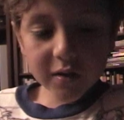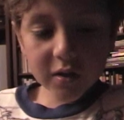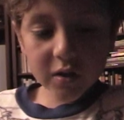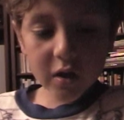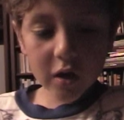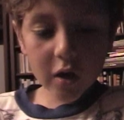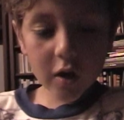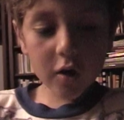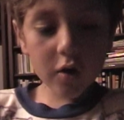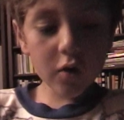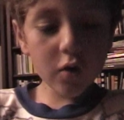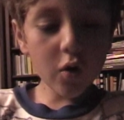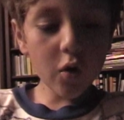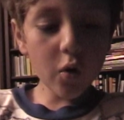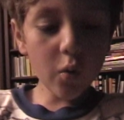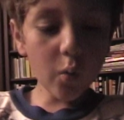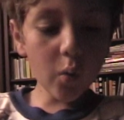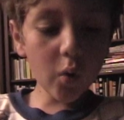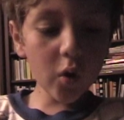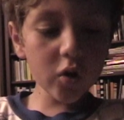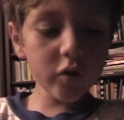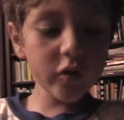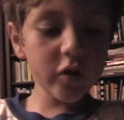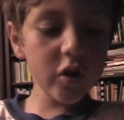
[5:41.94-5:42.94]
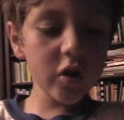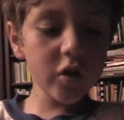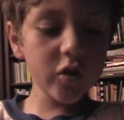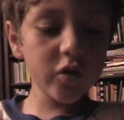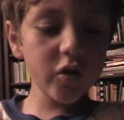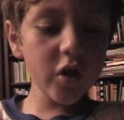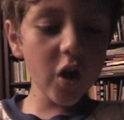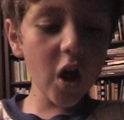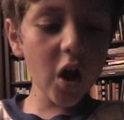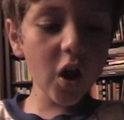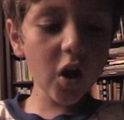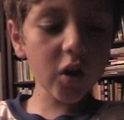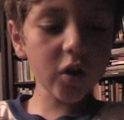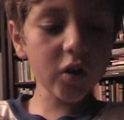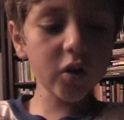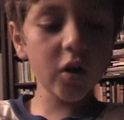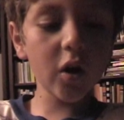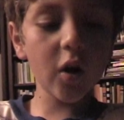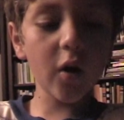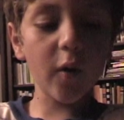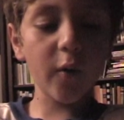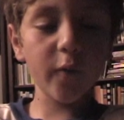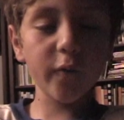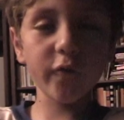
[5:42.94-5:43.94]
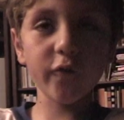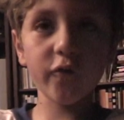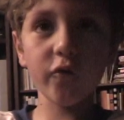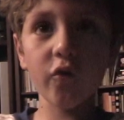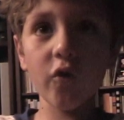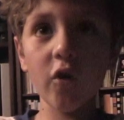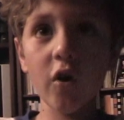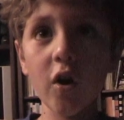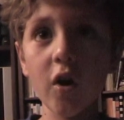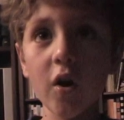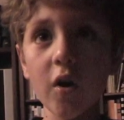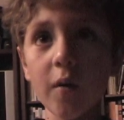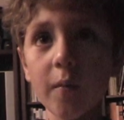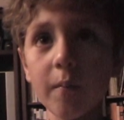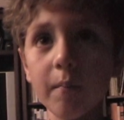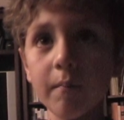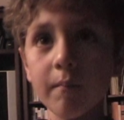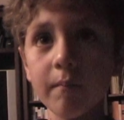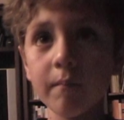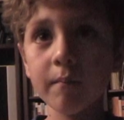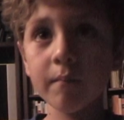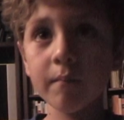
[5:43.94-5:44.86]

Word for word: said, Where did they come from?